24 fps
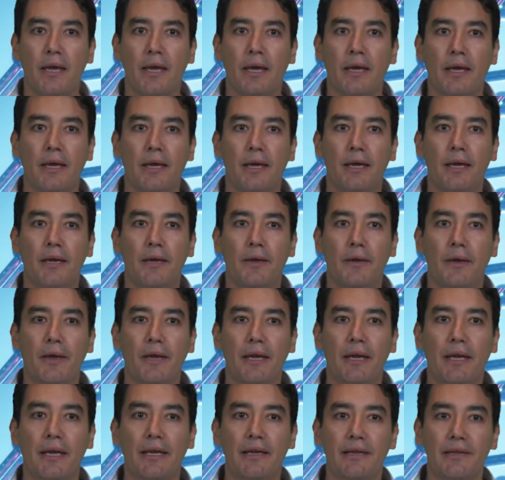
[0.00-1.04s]
Uh,
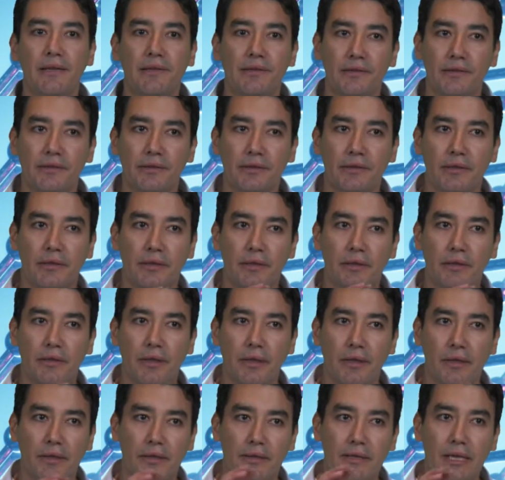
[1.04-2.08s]
and this
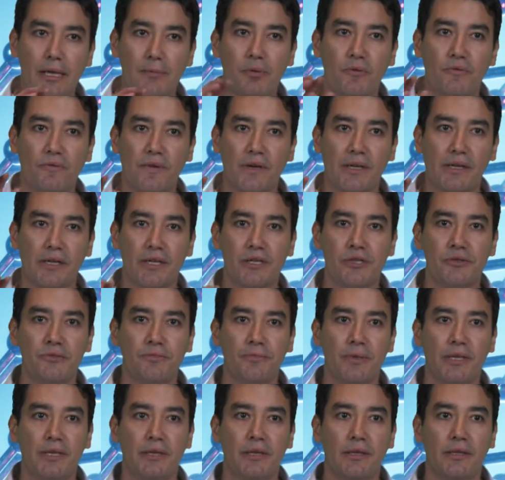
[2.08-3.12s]
type of
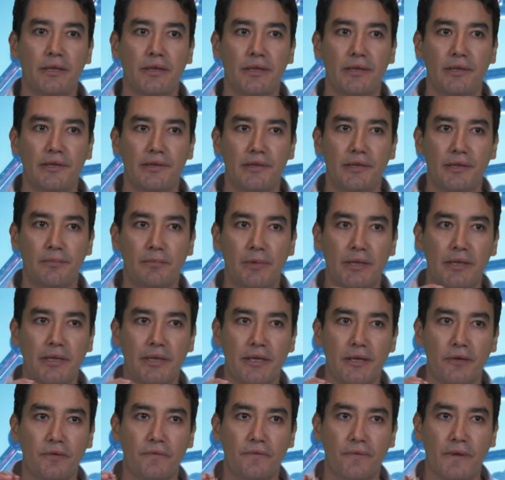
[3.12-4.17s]
arrangement, the
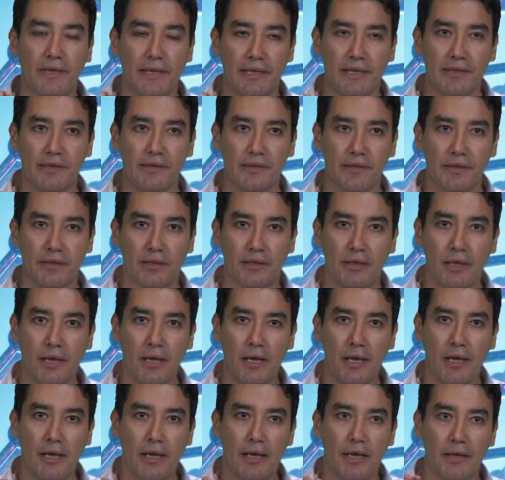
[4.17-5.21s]
symmetry of the crystal,
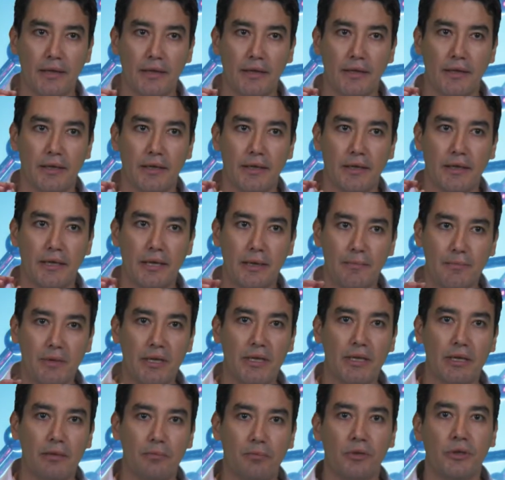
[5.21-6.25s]
and the
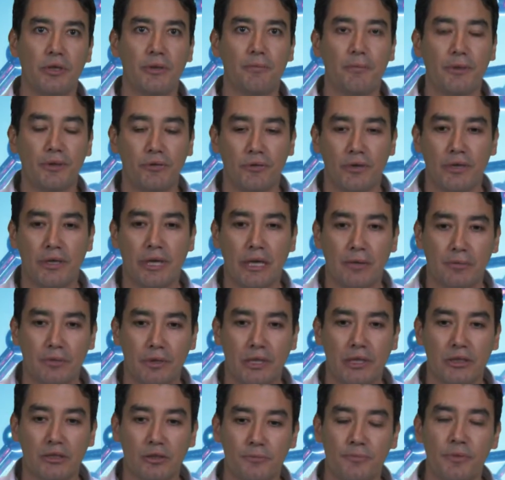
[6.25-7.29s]
chemical bonding between
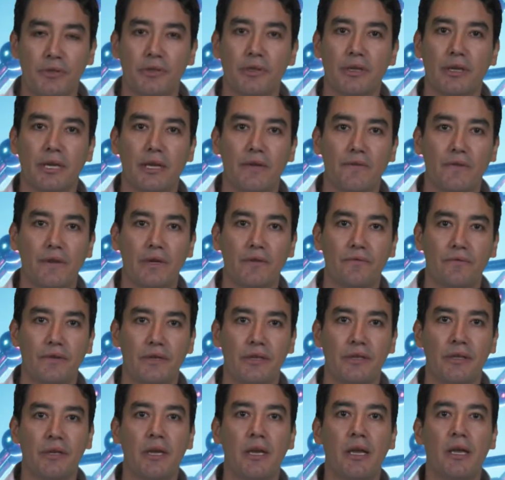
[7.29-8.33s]
carbon atoms give
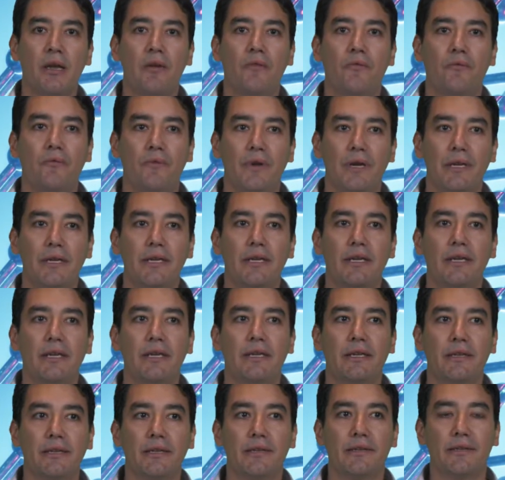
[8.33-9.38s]
graphene very
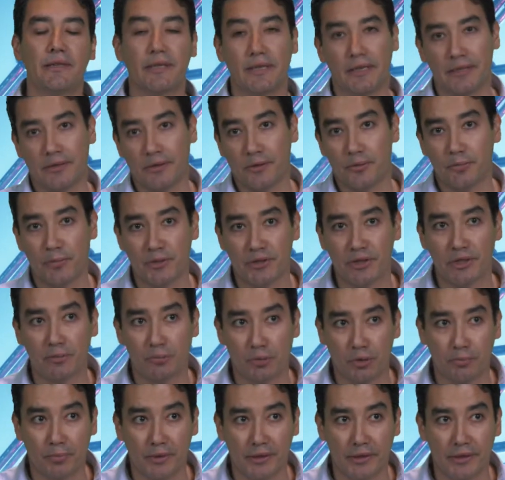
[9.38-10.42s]
interesting and special
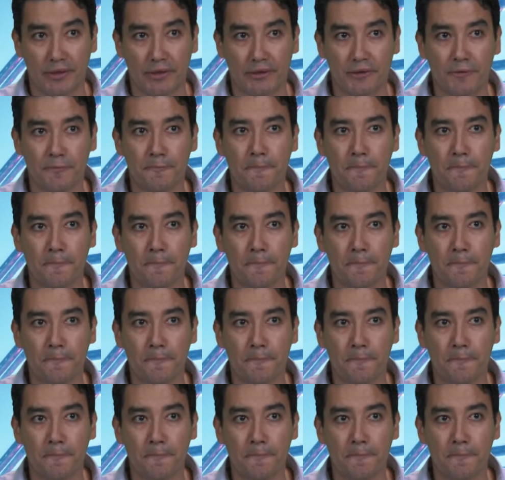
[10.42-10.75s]
properties.